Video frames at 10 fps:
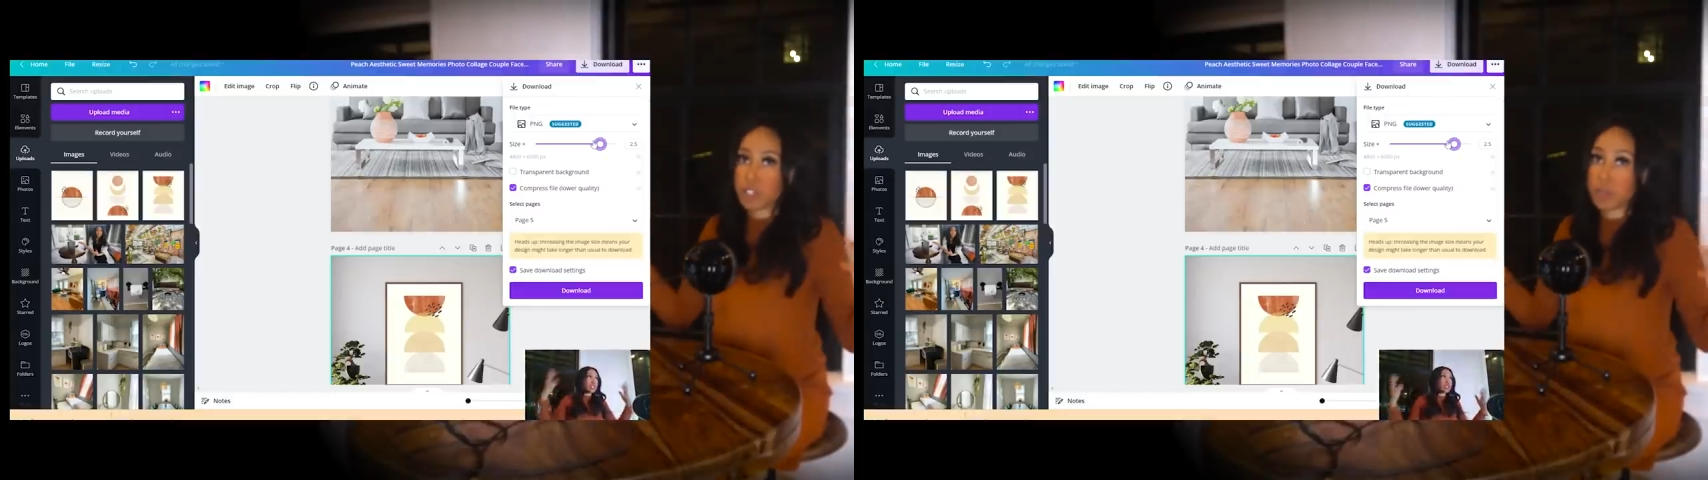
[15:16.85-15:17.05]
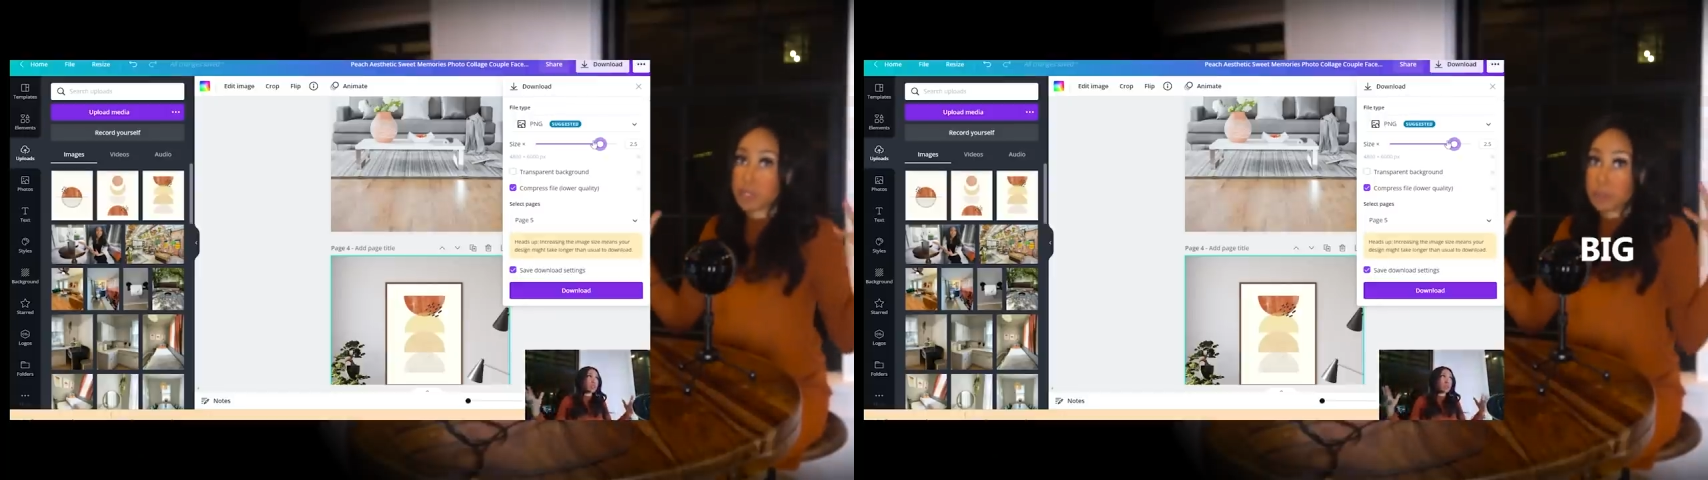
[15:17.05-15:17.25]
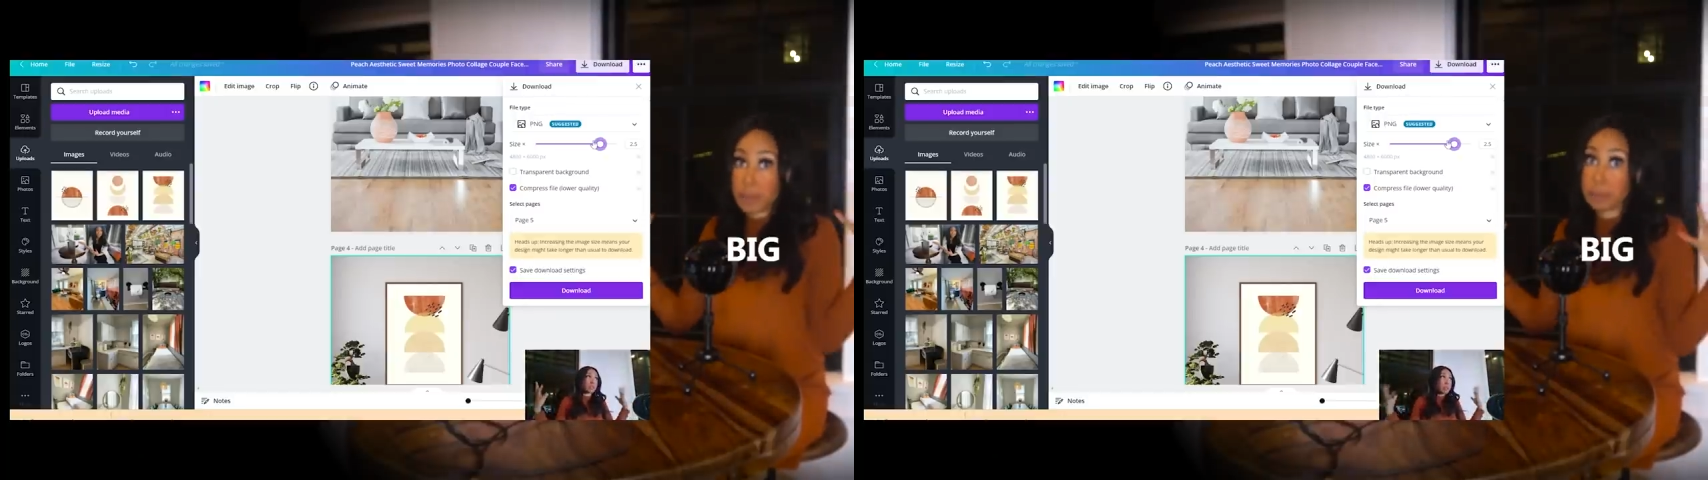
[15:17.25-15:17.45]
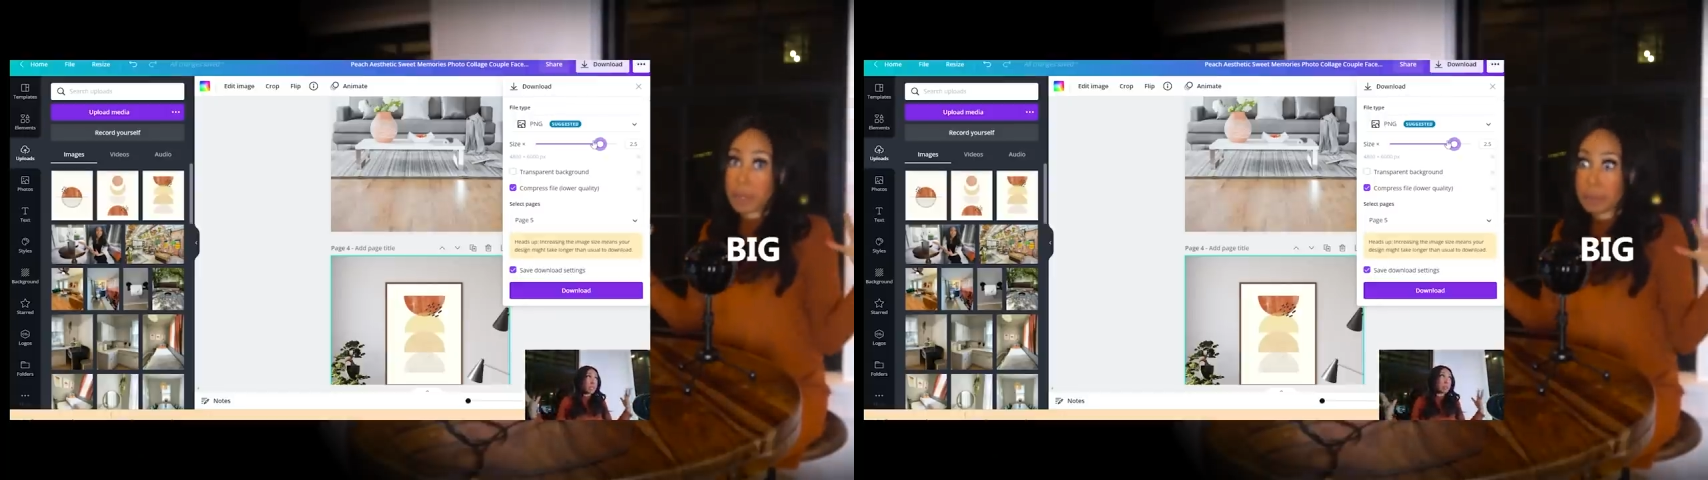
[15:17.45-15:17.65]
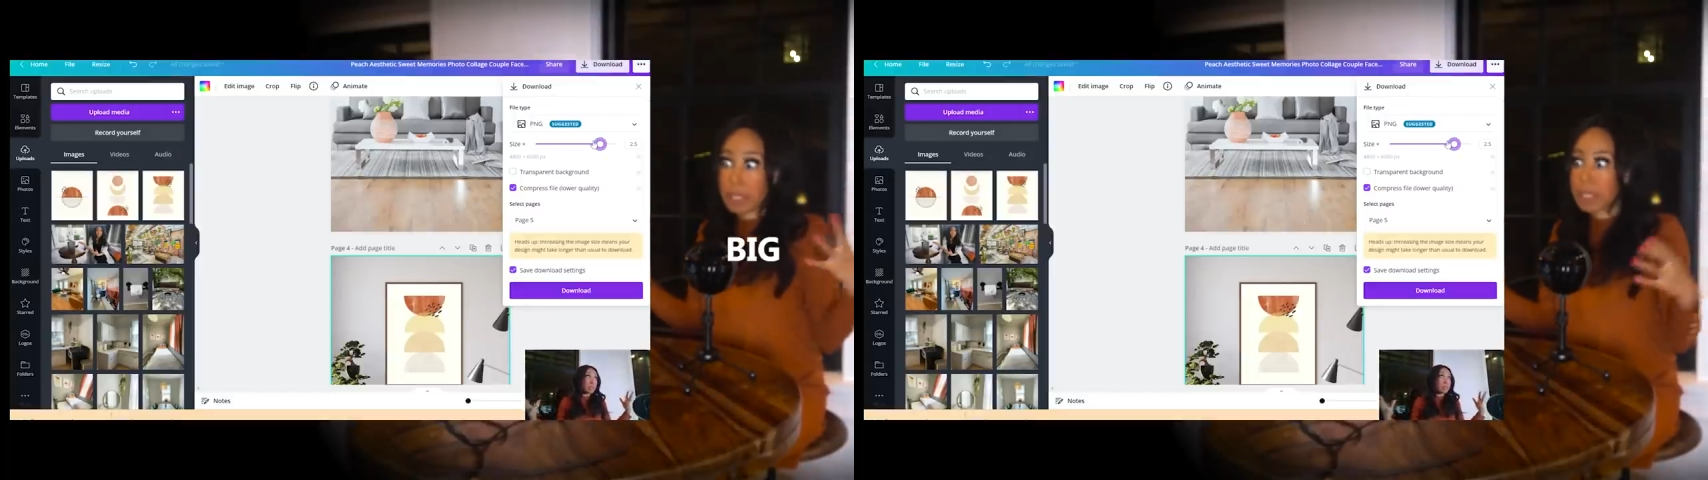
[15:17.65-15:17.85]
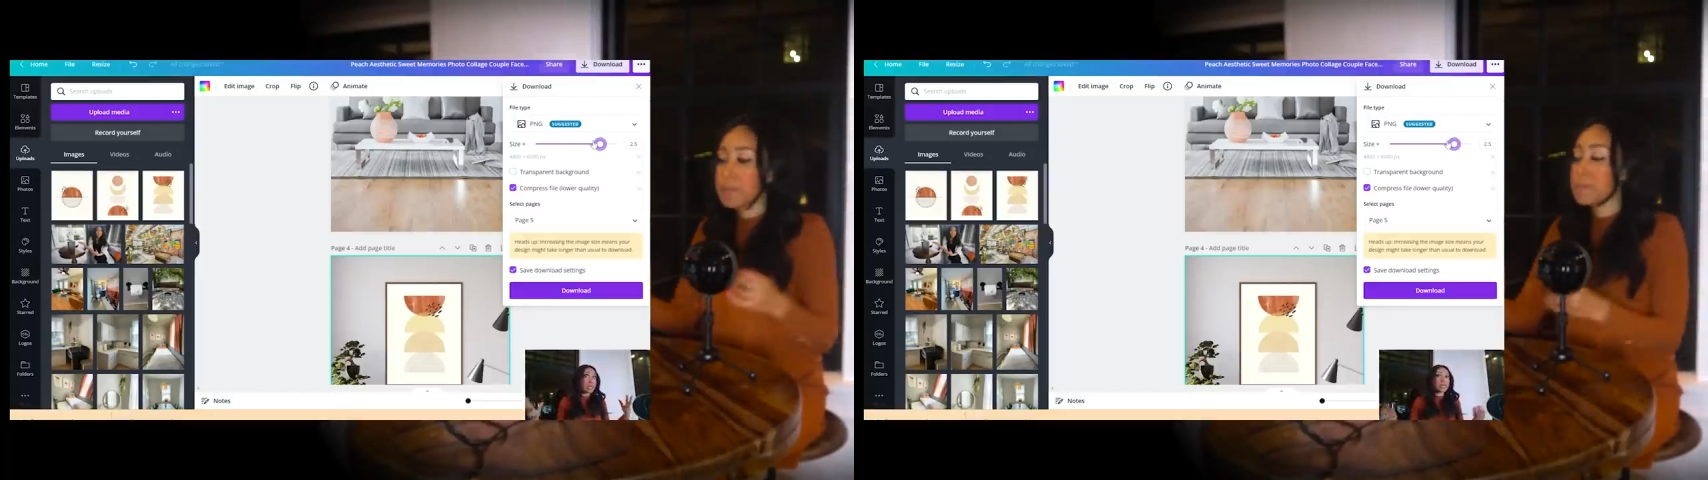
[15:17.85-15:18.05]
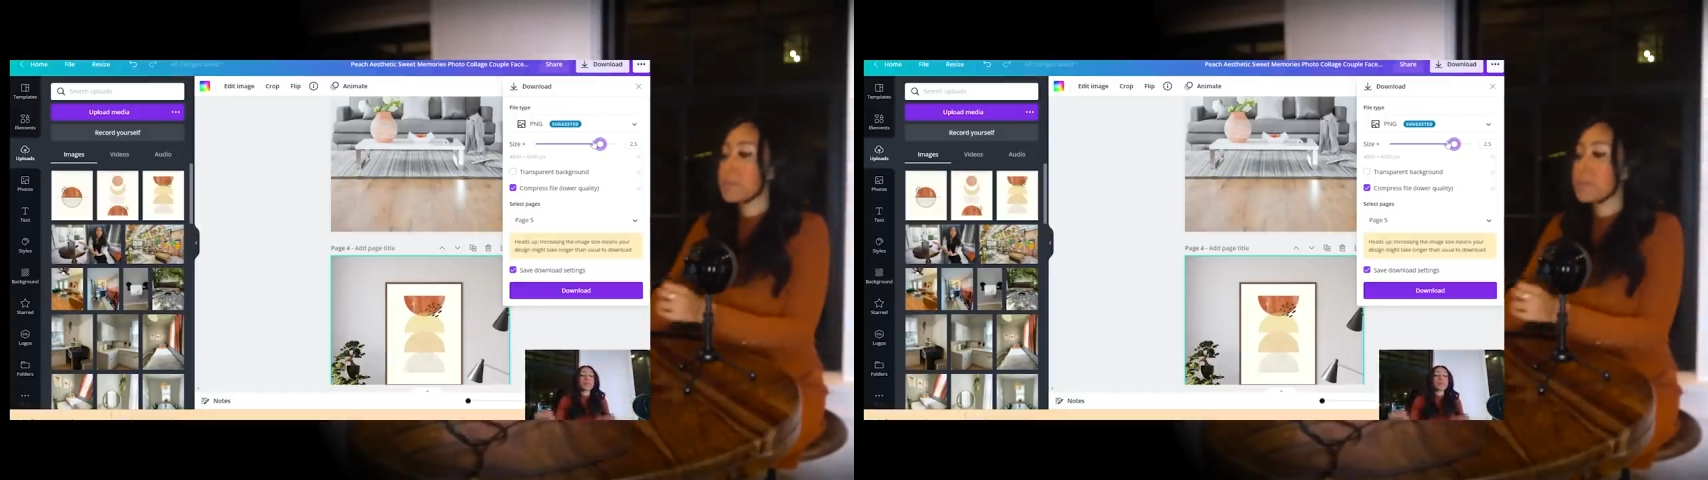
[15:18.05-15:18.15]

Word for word: So it's big, big, big.